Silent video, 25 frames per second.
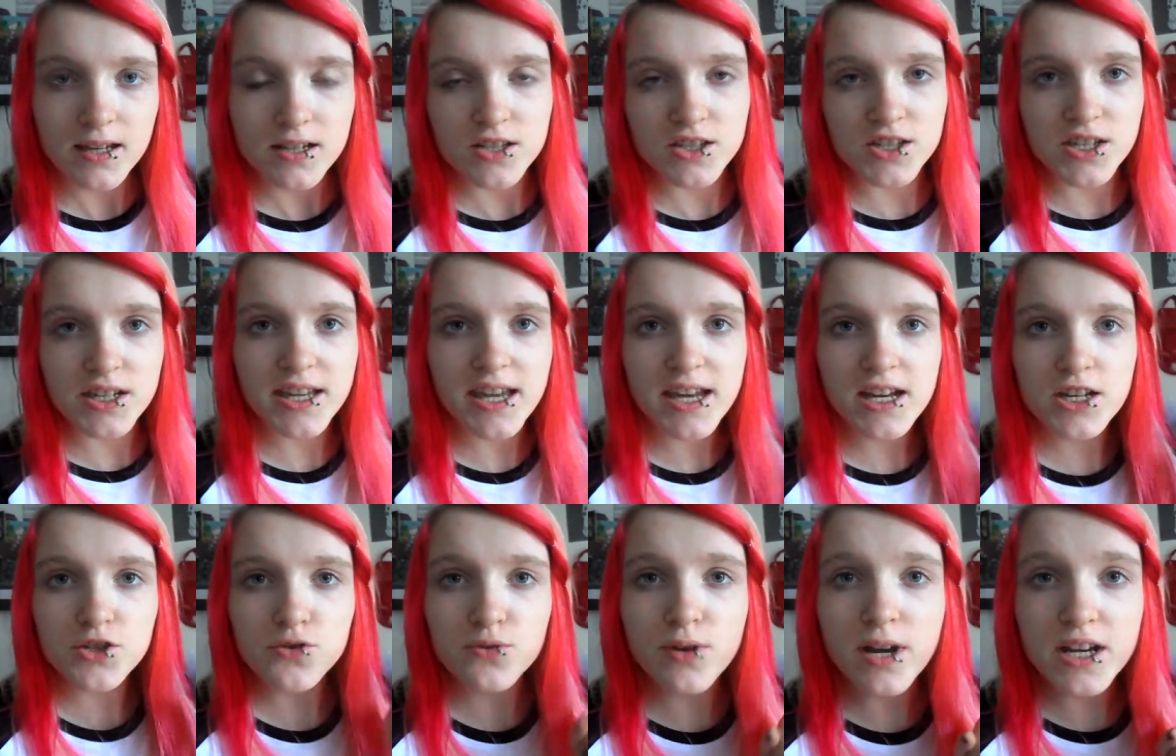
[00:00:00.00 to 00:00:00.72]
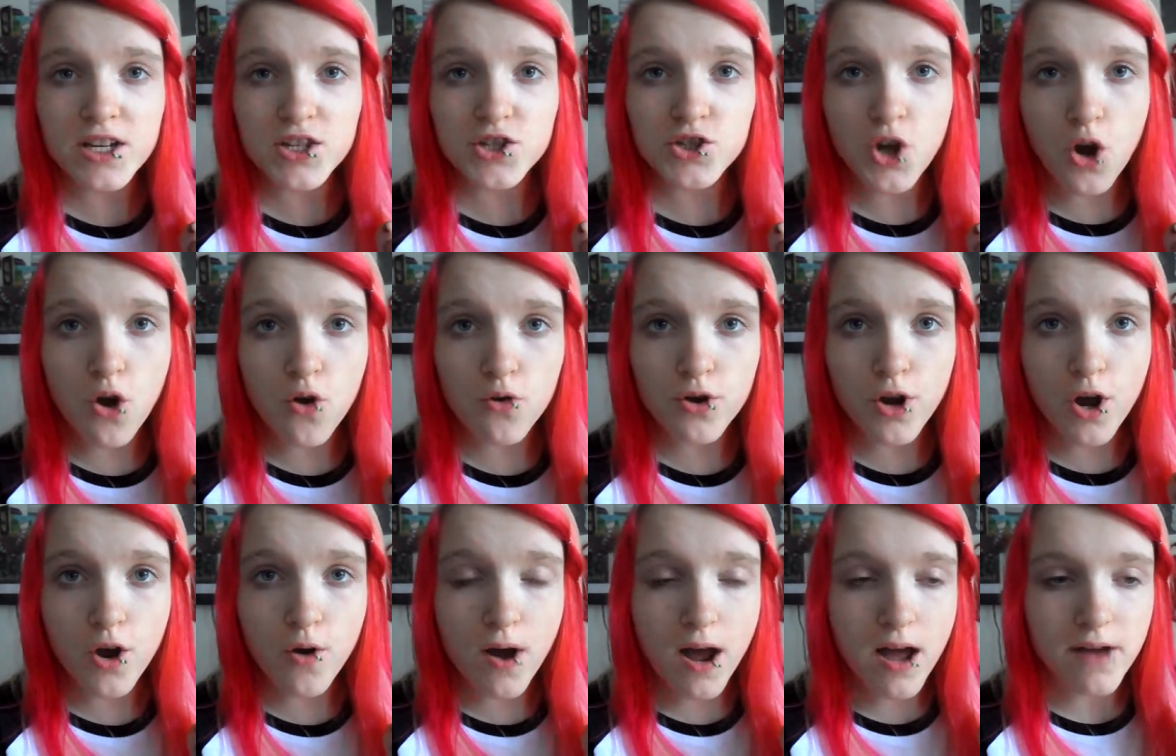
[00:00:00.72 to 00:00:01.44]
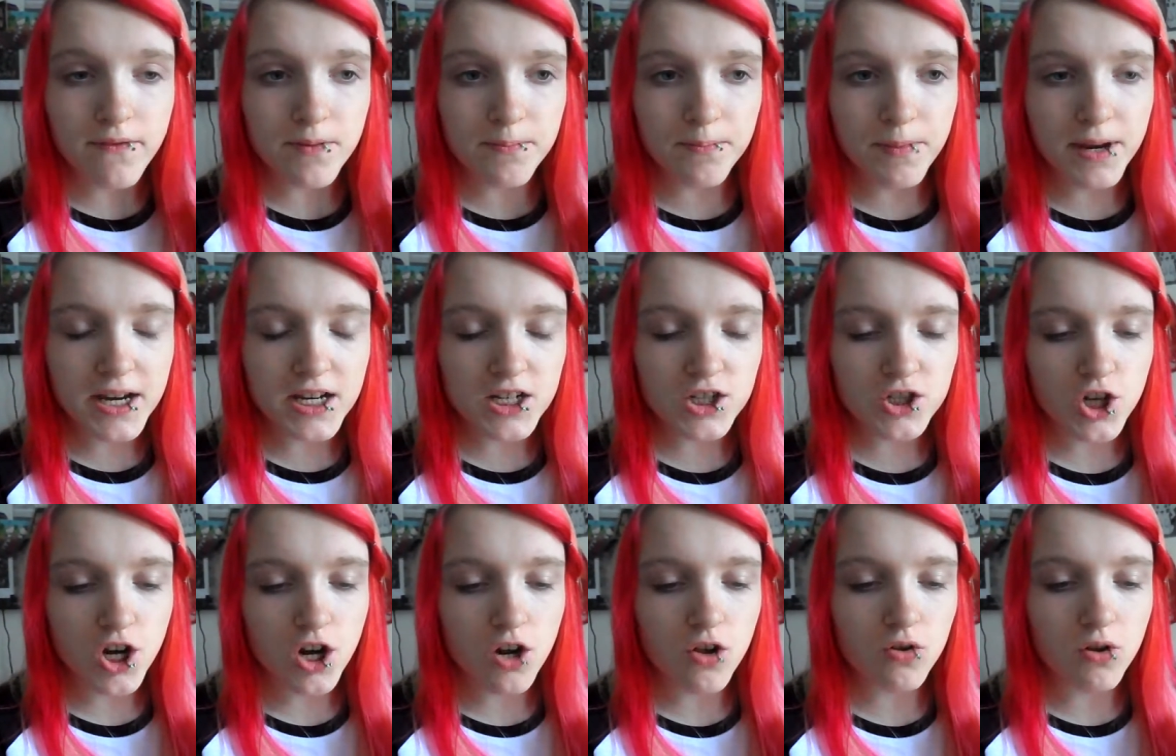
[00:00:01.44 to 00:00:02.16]
Just in case you guys don't know, I have a
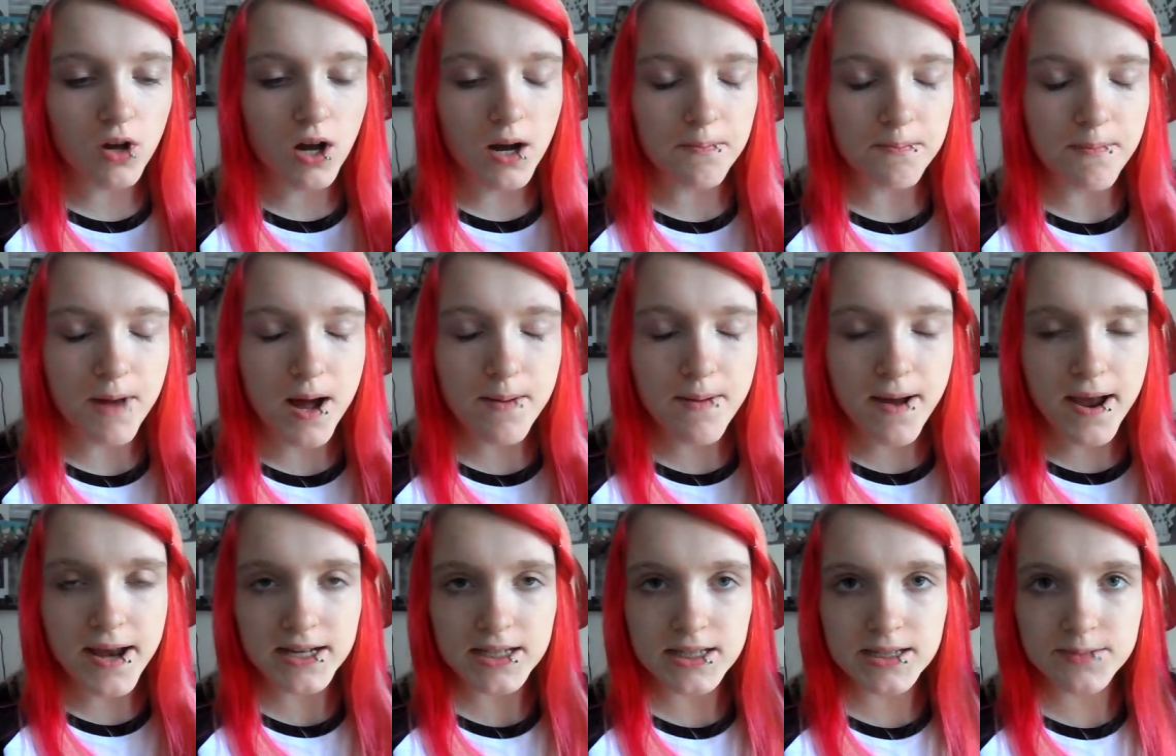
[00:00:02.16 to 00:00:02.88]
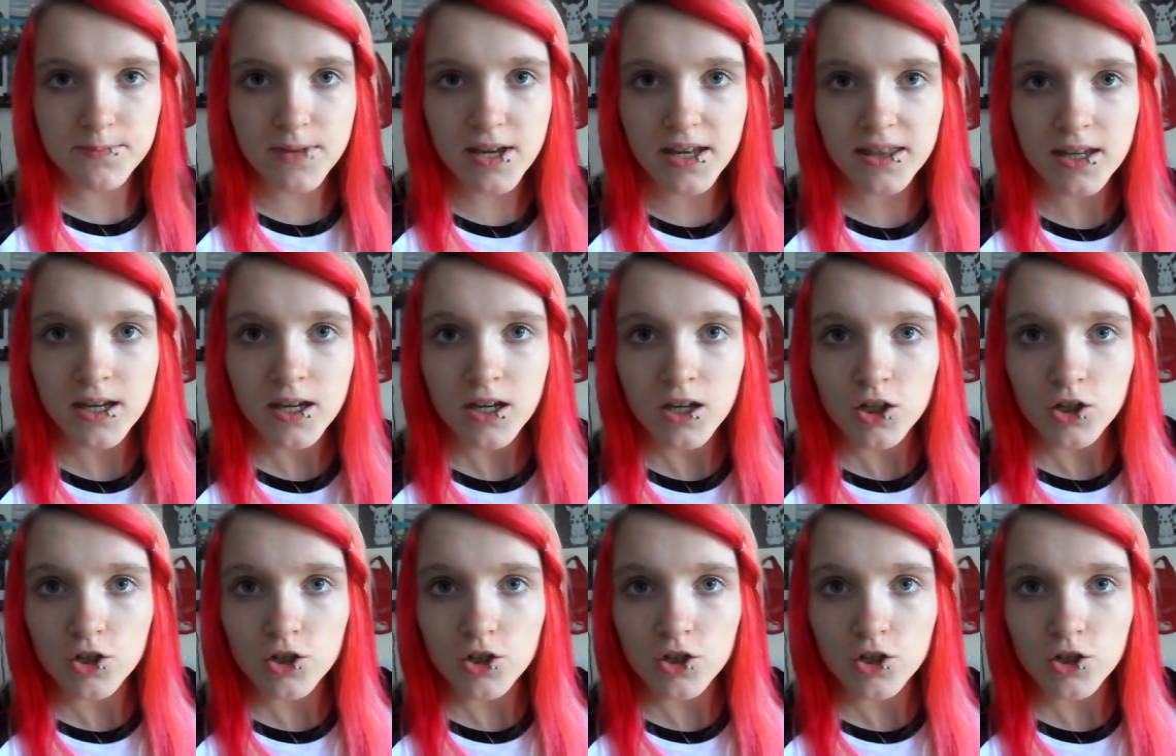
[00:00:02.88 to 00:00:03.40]
main channel called mymyy.